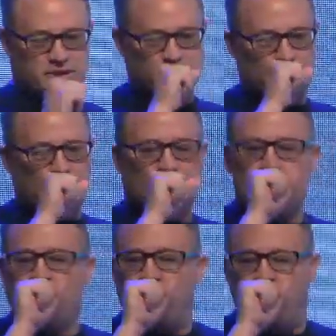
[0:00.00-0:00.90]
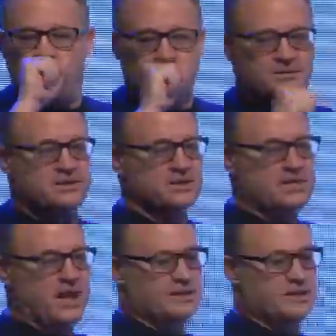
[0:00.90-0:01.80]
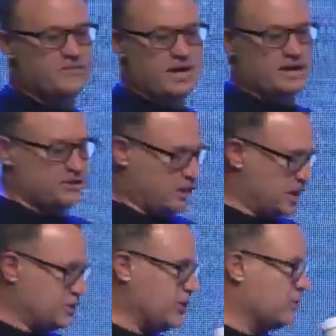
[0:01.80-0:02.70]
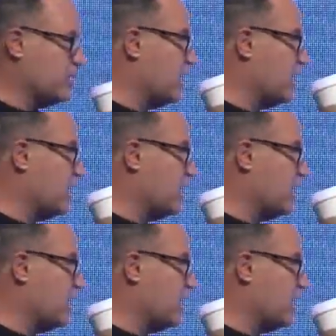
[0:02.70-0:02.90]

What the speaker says: is, this is an activity I showed